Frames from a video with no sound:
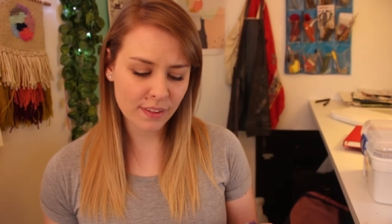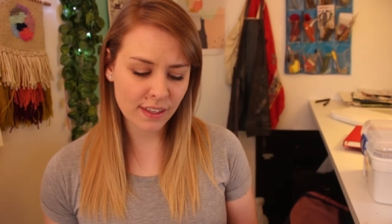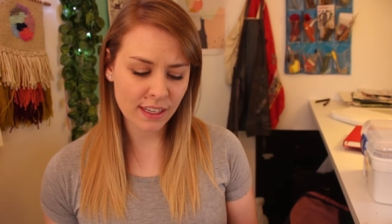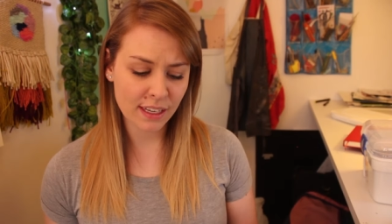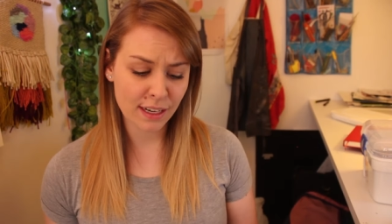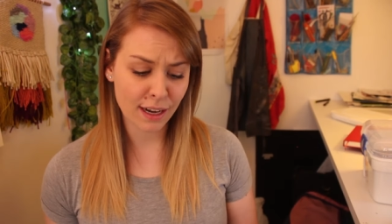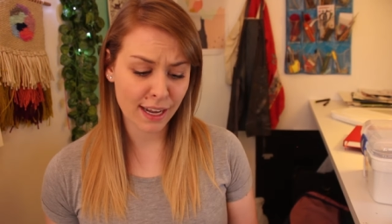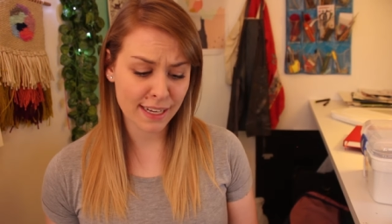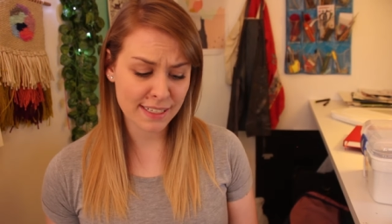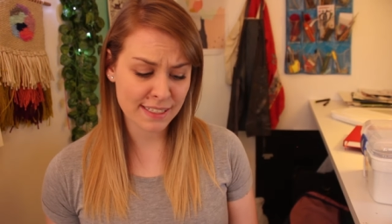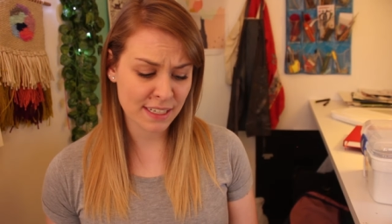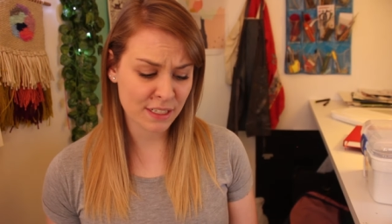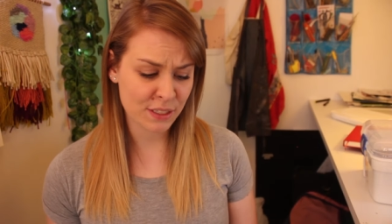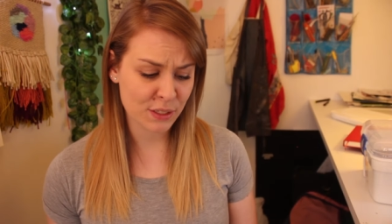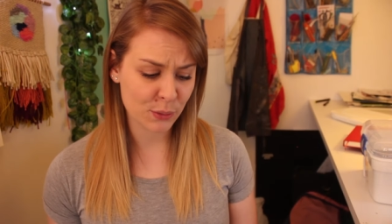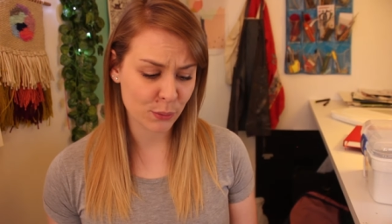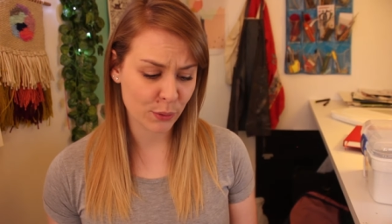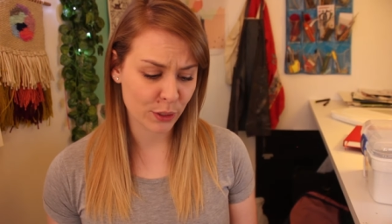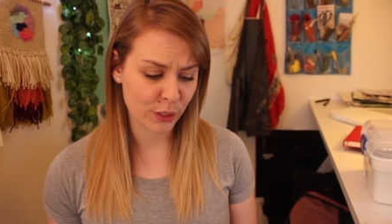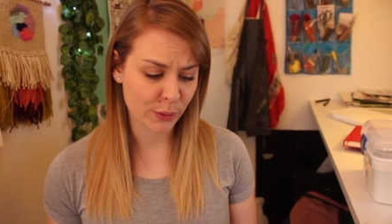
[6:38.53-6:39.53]
and I tend
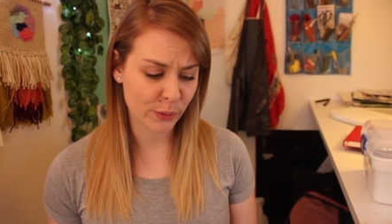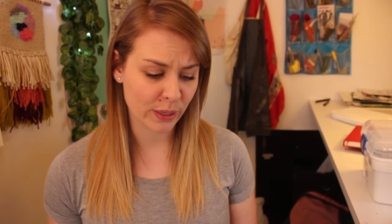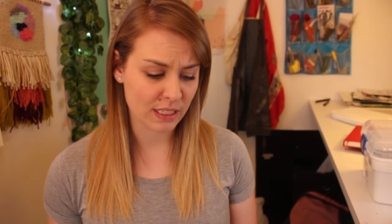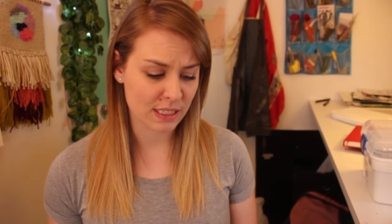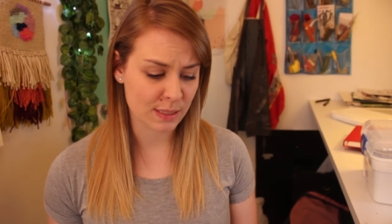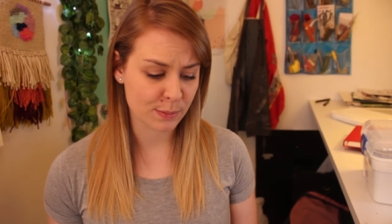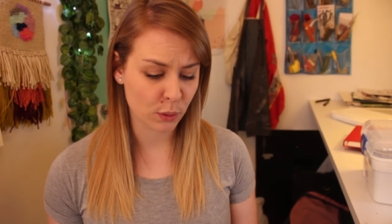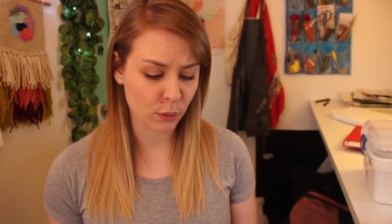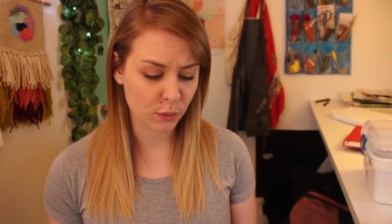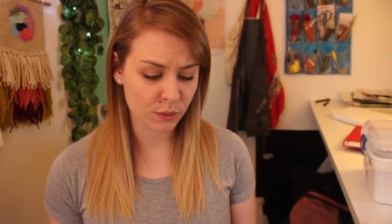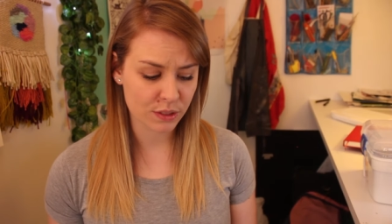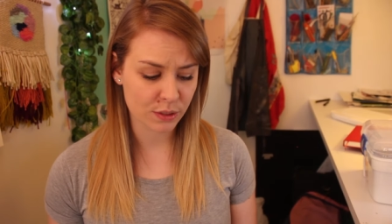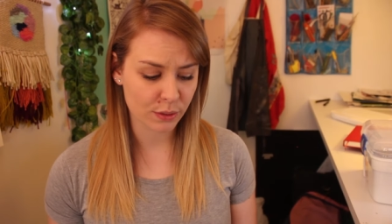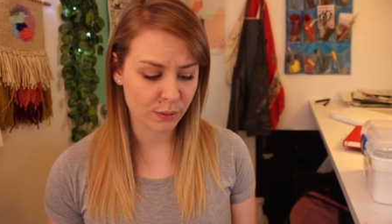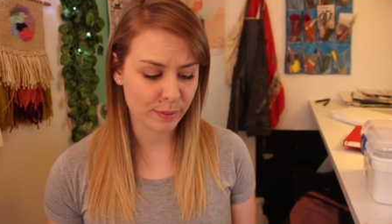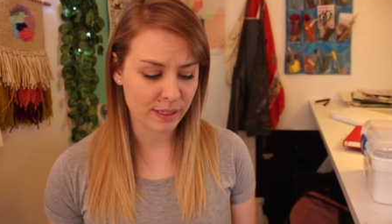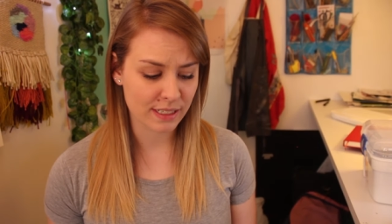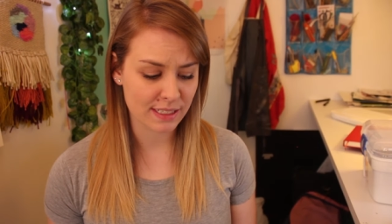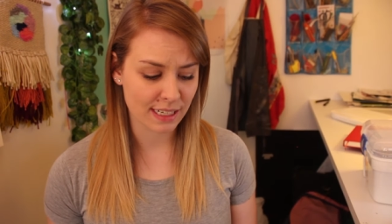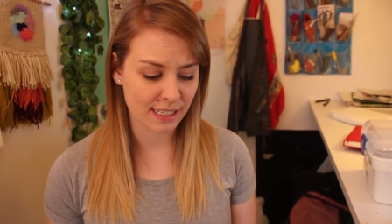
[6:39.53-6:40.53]
to work quite small, so it
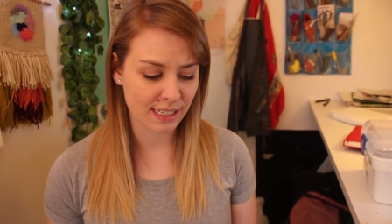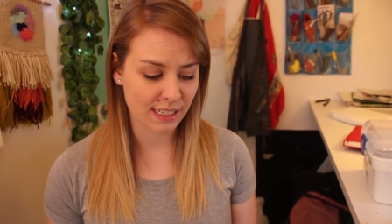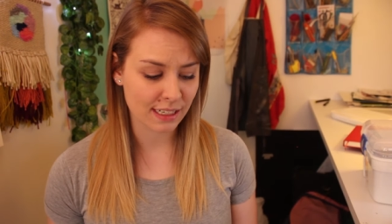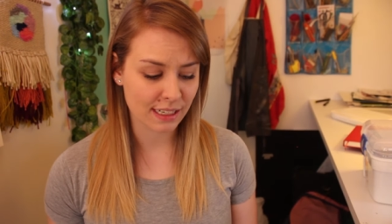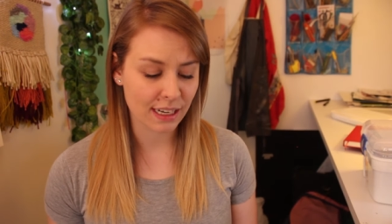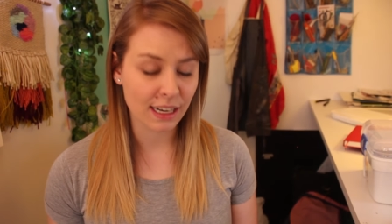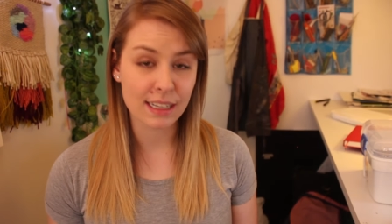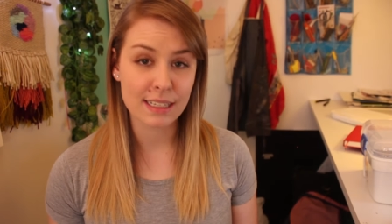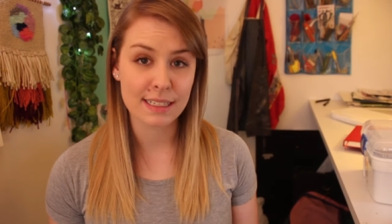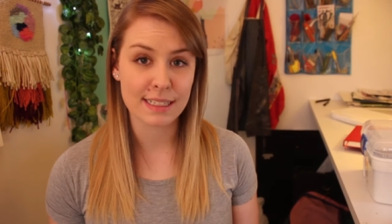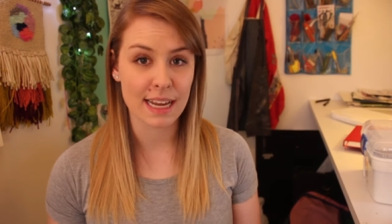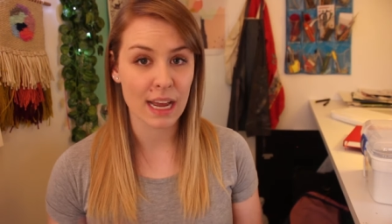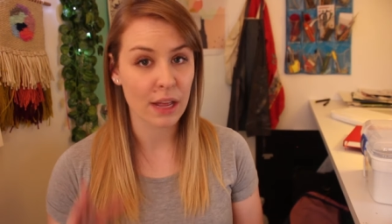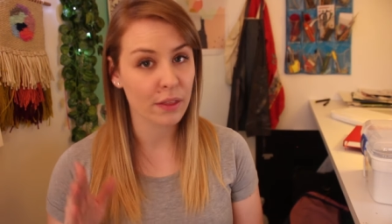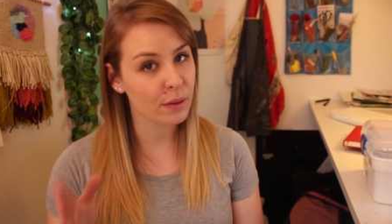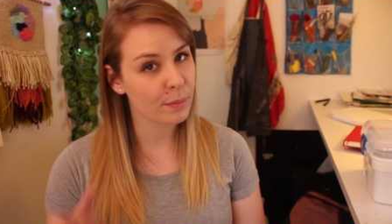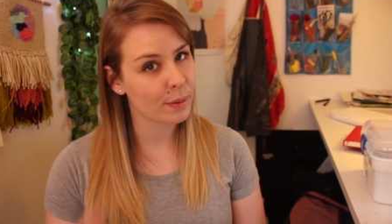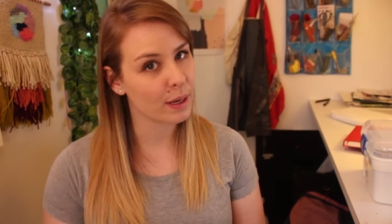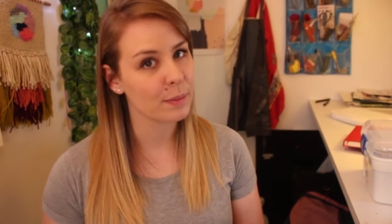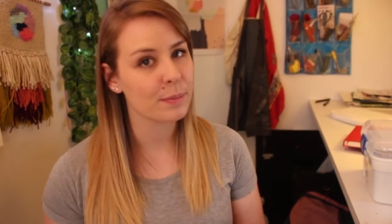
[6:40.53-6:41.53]
means I can cut down
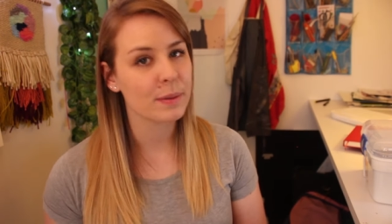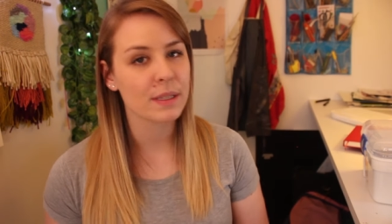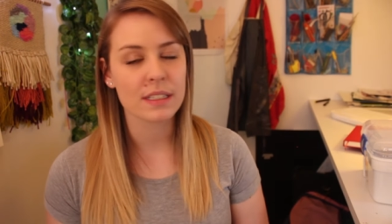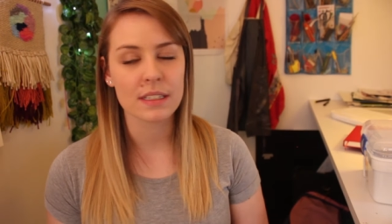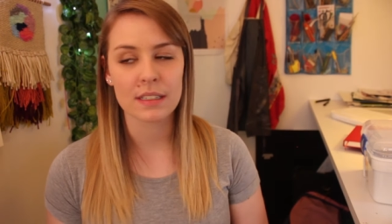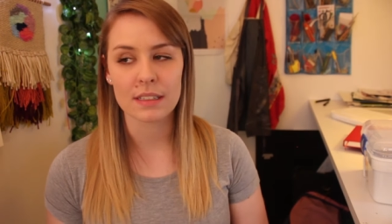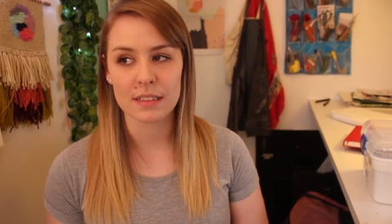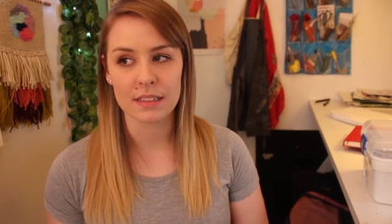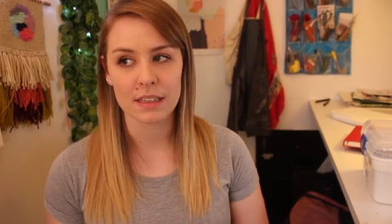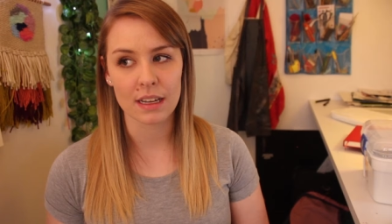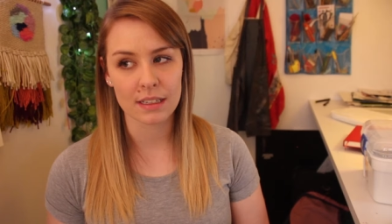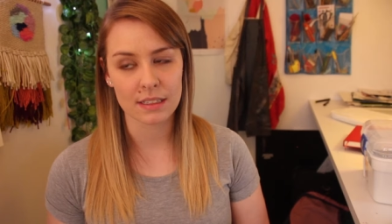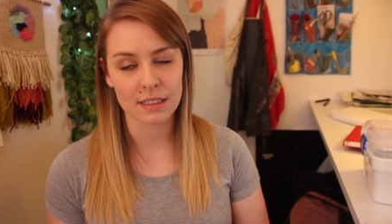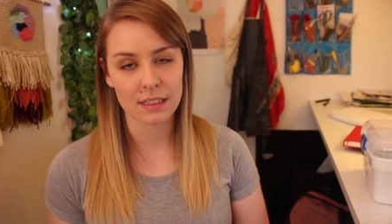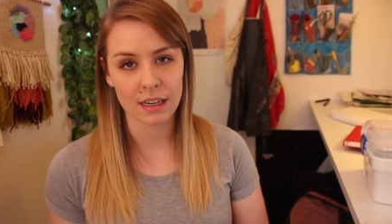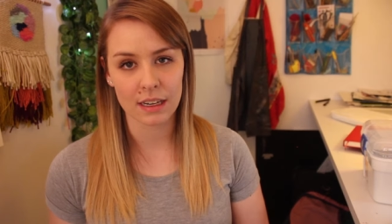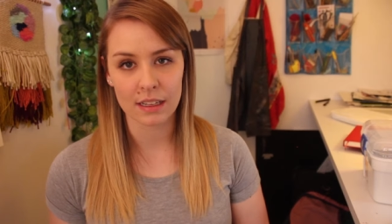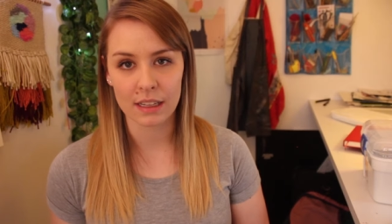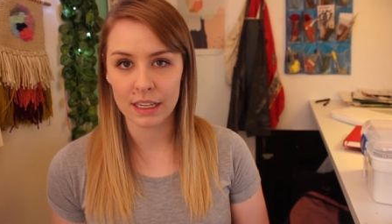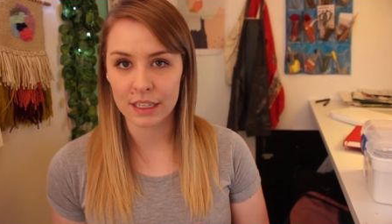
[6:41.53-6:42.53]
the paper to the size
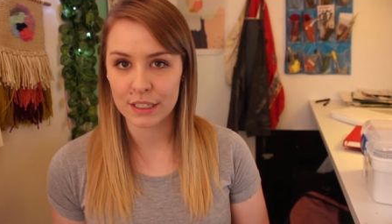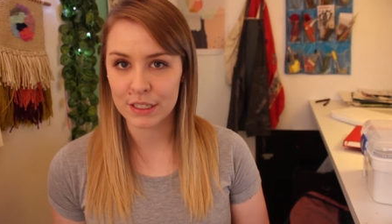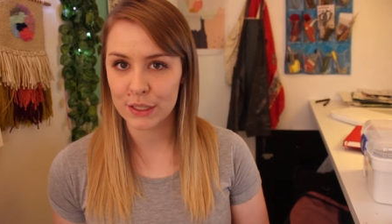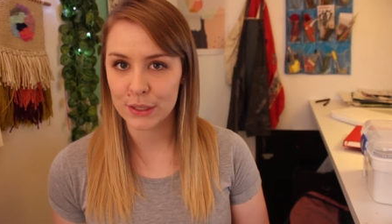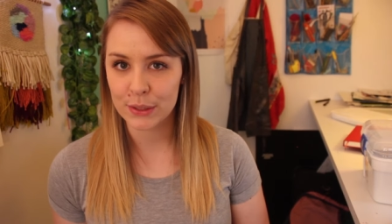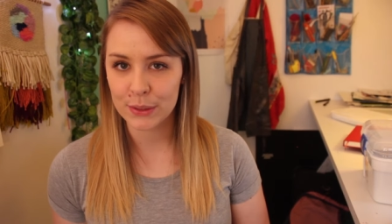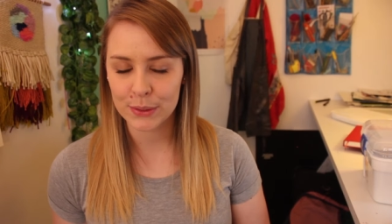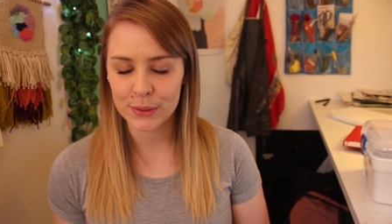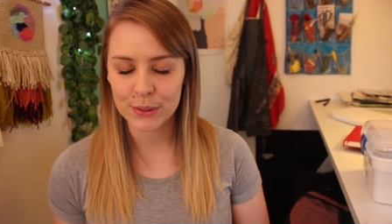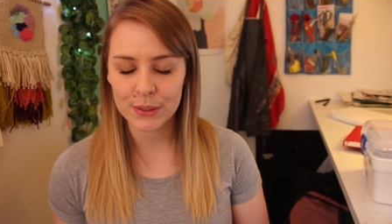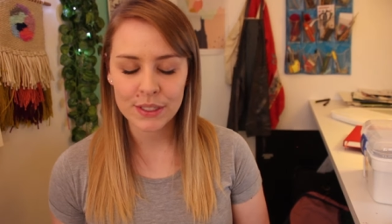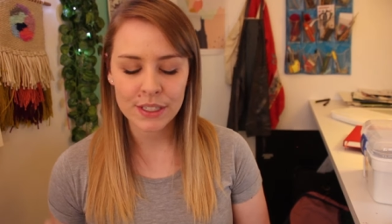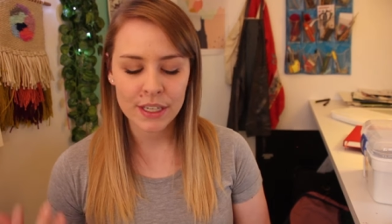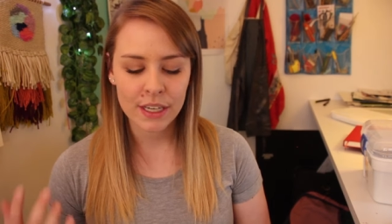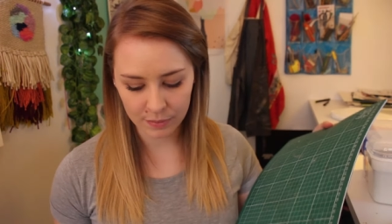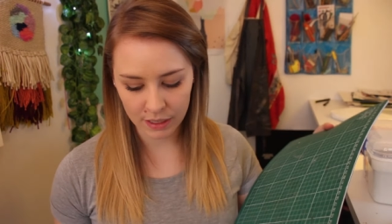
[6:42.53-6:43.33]
that I like to use.